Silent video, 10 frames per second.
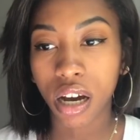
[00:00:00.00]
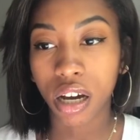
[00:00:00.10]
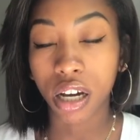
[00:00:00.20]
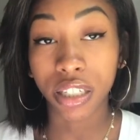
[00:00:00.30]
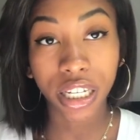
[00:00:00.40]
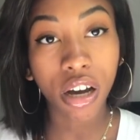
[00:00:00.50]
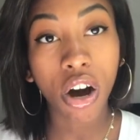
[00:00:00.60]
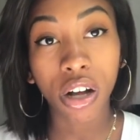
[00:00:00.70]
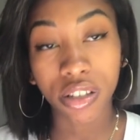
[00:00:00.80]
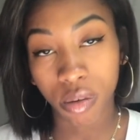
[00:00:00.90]
Uh, D
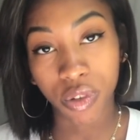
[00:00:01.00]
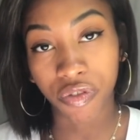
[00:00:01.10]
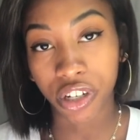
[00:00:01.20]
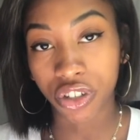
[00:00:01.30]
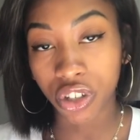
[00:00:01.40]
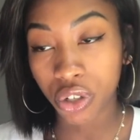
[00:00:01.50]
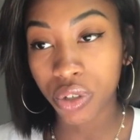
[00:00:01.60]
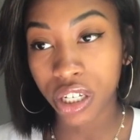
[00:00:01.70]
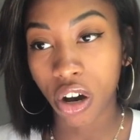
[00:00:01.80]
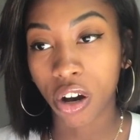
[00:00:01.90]
Hall is almost finished, the new
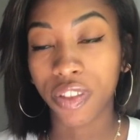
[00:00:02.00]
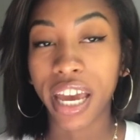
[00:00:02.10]
D Hall.